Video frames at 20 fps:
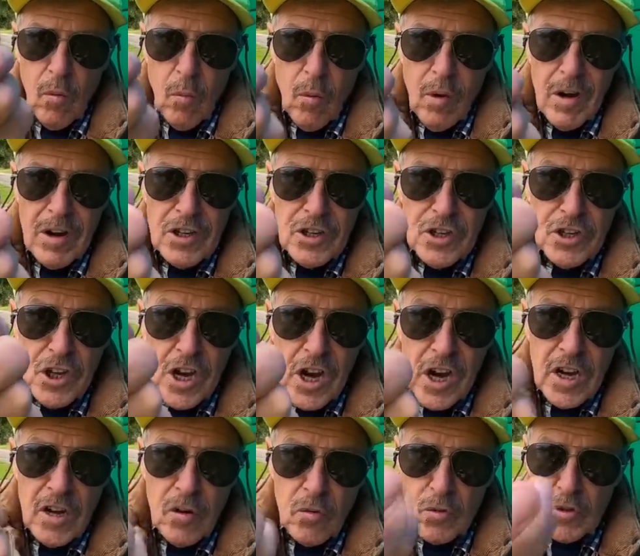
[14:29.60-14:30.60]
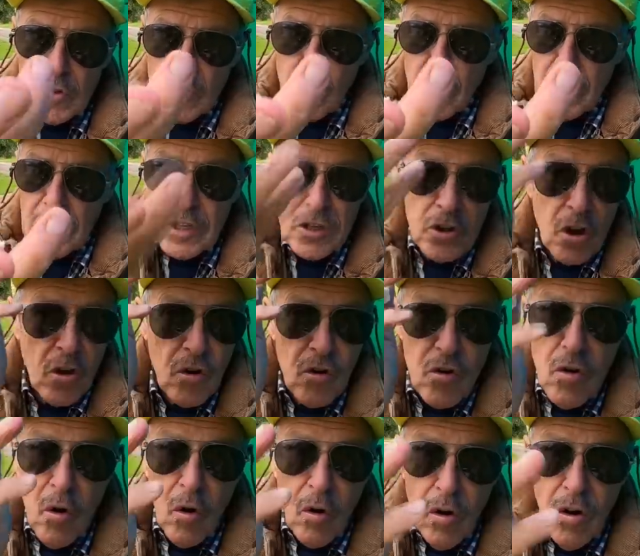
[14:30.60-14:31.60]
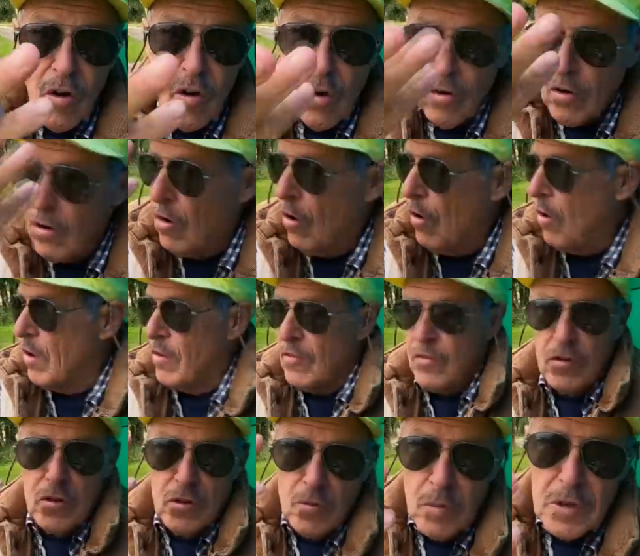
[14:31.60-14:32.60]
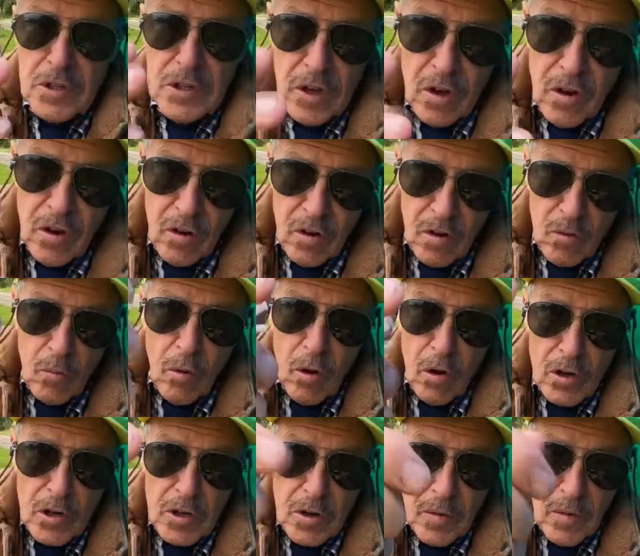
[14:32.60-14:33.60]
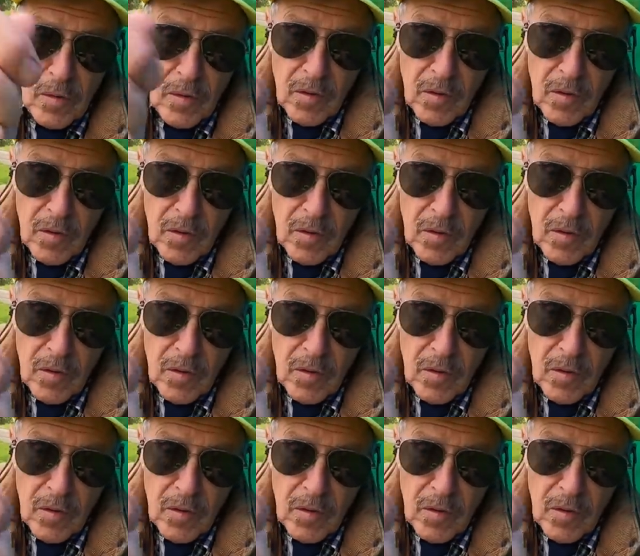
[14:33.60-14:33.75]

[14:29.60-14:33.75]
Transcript: one gentle squeeze, not hard. Look, if you squeeze it hard, watch,